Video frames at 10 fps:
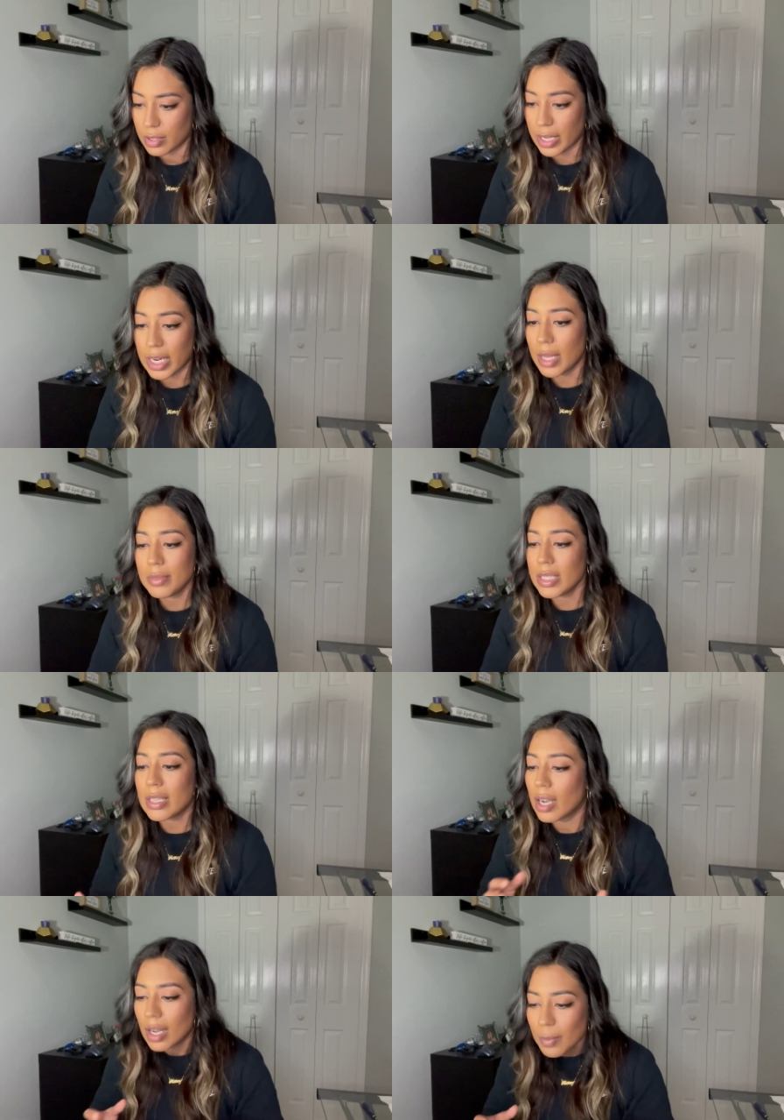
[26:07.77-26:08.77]
An empty
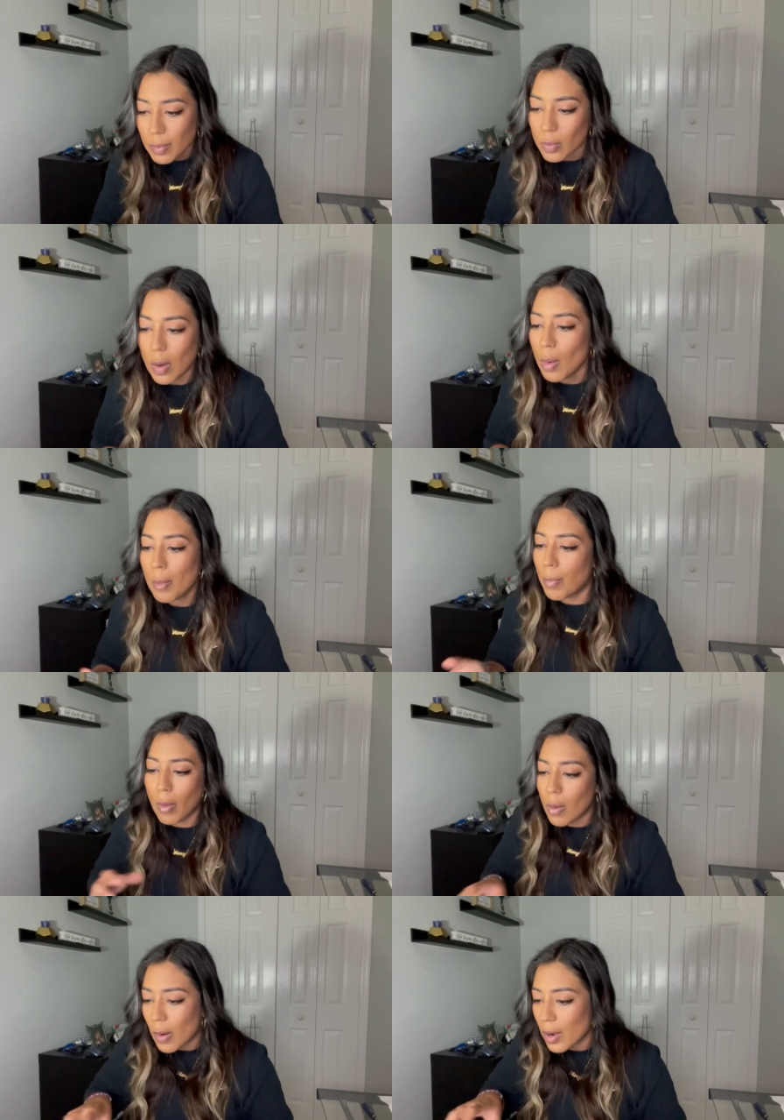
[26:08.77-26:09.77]
cup won't
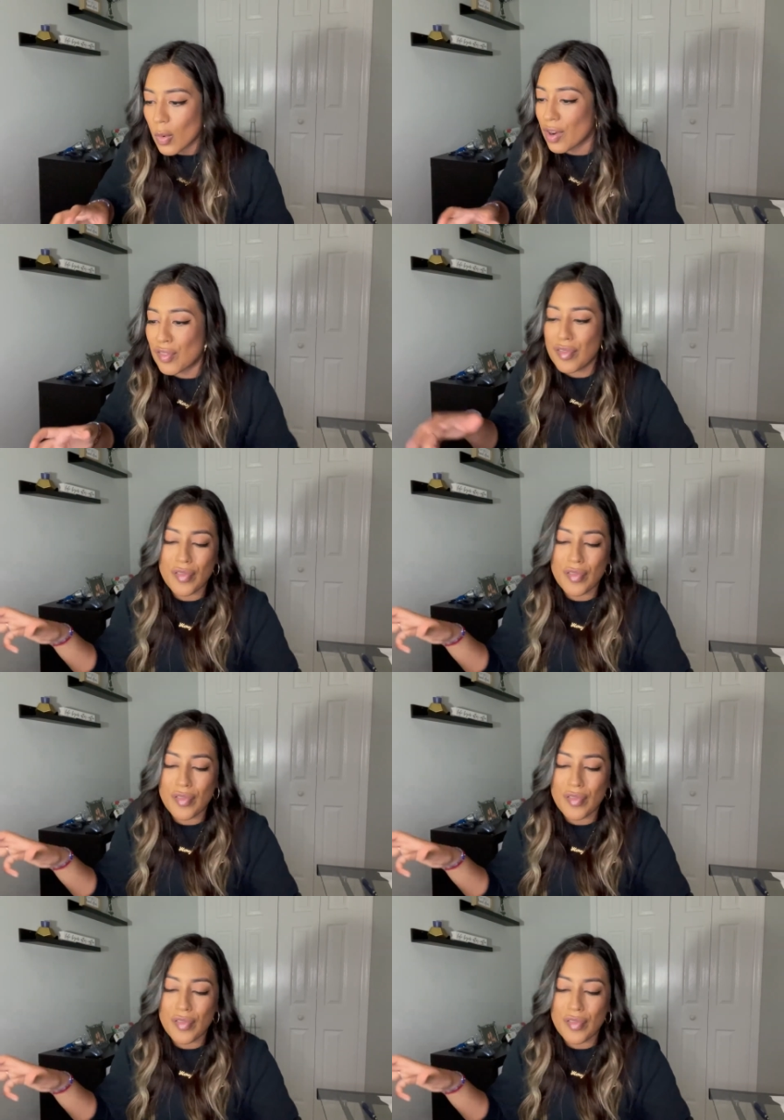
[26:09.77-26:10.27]
pour or